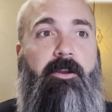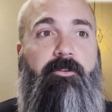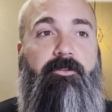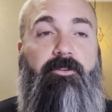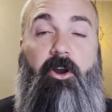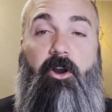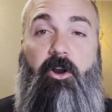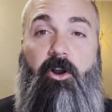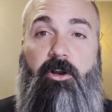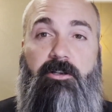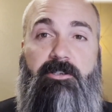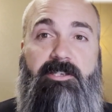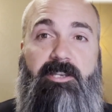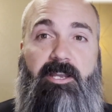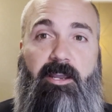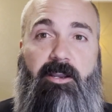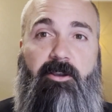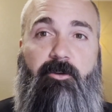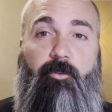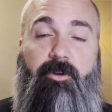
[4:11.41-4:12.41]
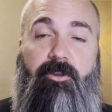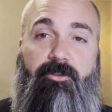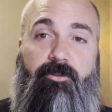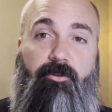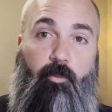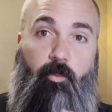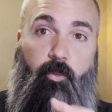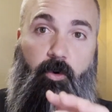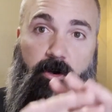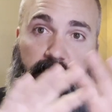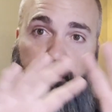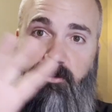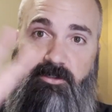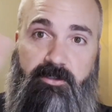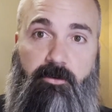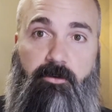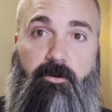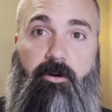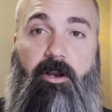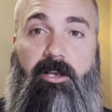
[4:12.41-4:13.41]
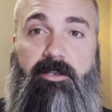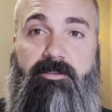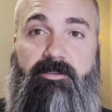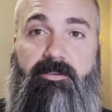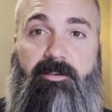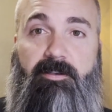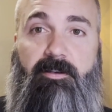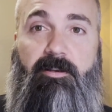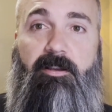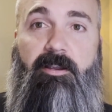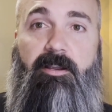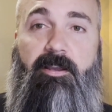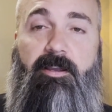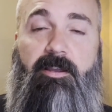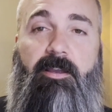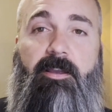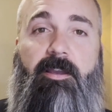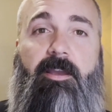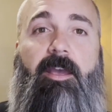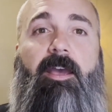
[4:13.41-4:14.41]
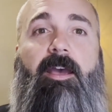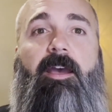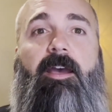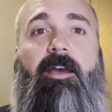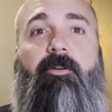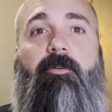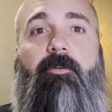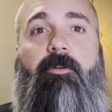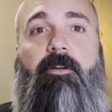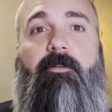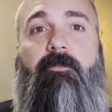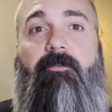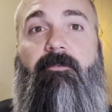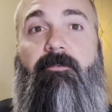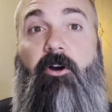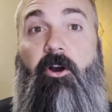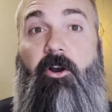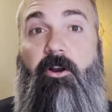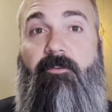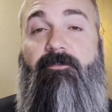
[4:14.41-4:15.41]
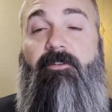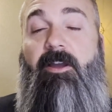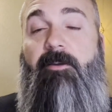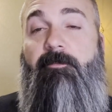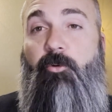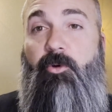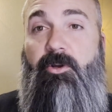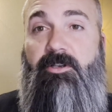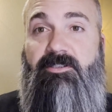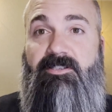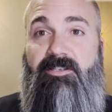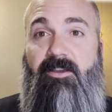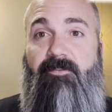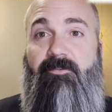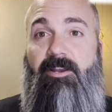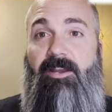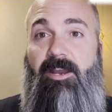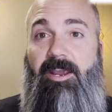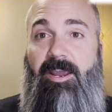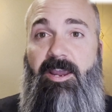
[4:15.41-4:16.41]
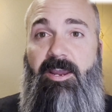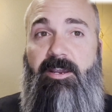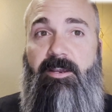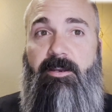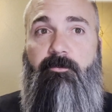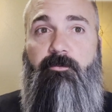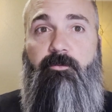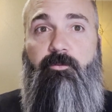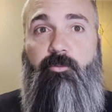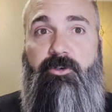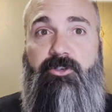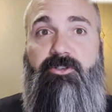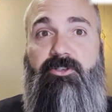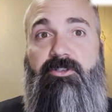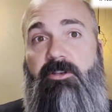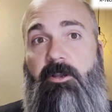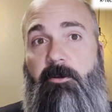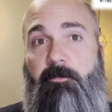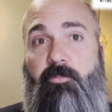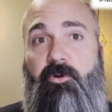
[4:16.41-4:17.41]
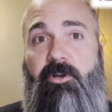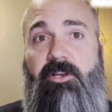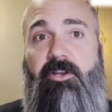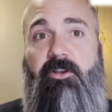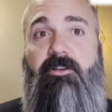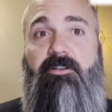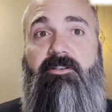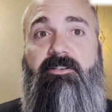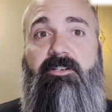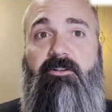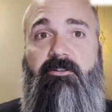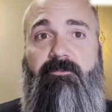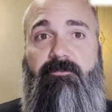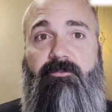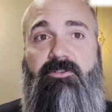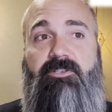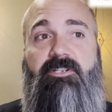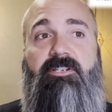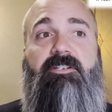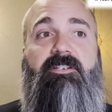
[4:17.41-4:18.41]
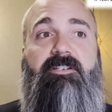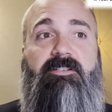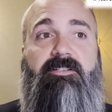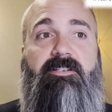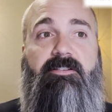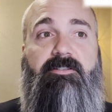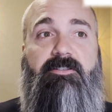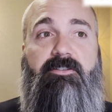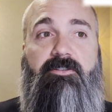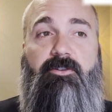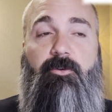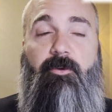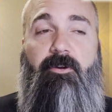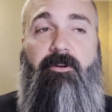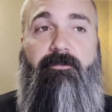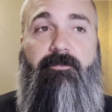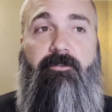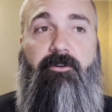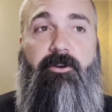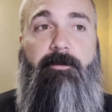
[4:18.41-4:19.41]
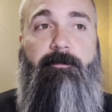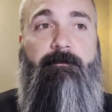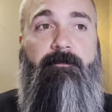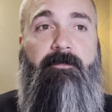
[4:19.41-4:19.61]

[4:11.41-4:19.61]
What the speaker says: The R-Tech with the words across it at R5.78, which is a pretty good deal for 60 cents a square foot.